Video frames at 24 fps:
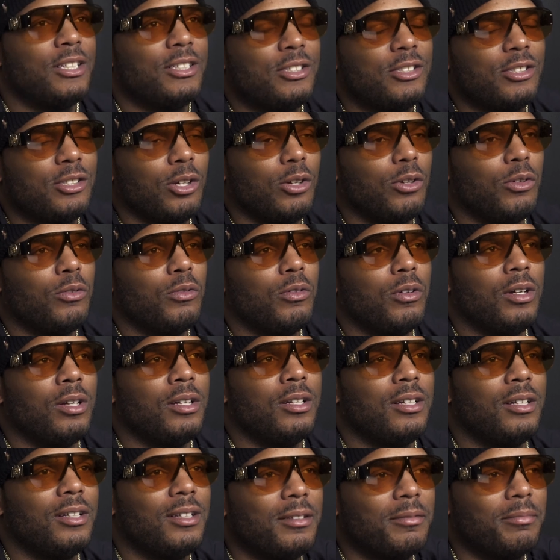So,
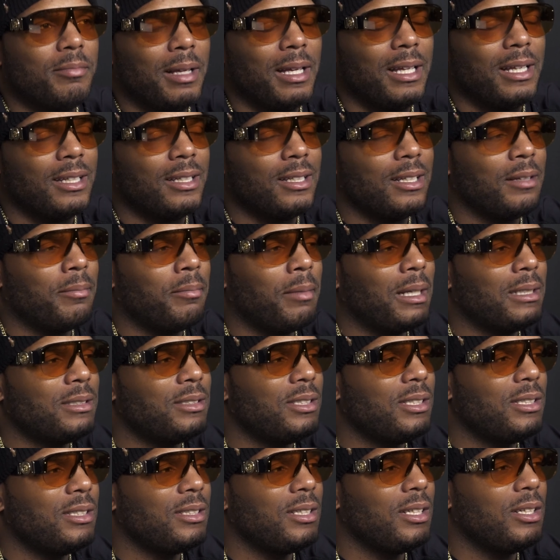man, my
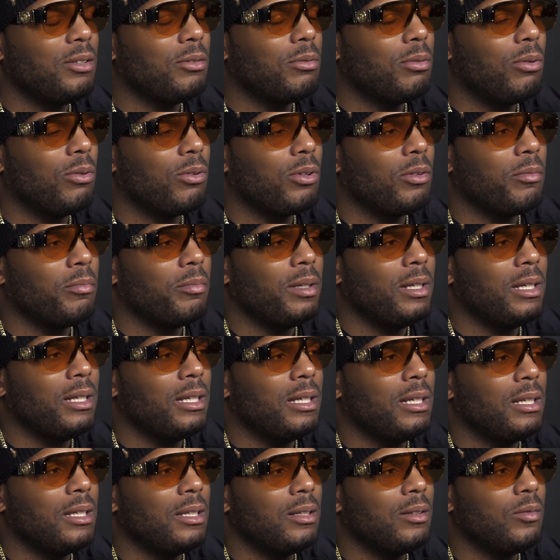GC quoted
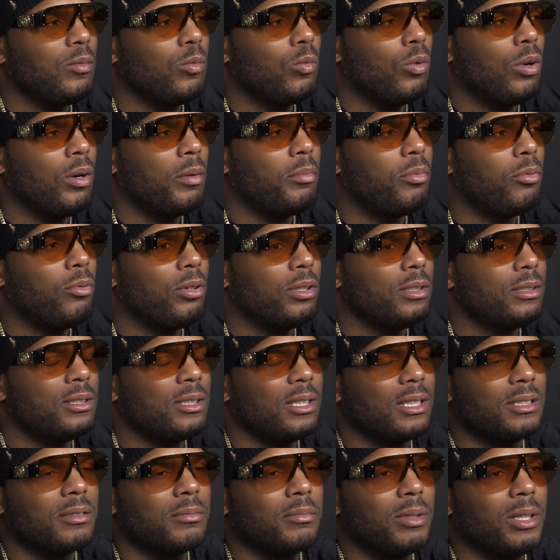me
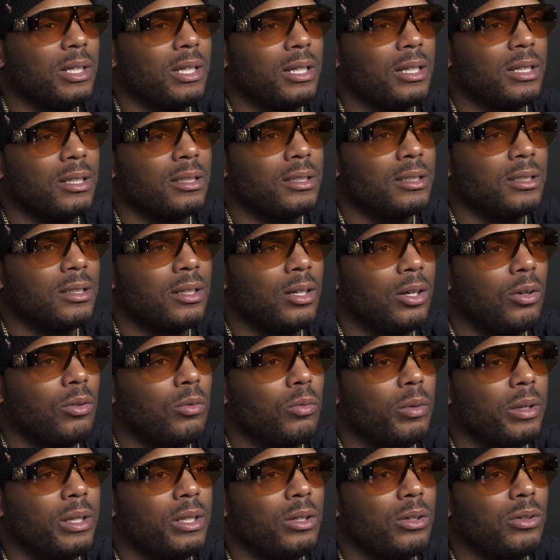$1.6 million on
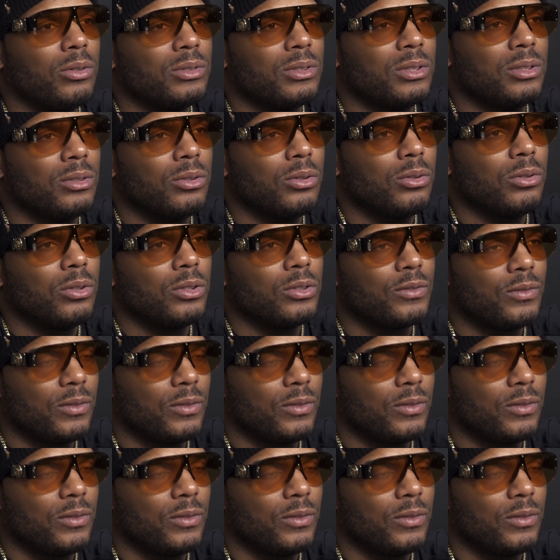windows and doors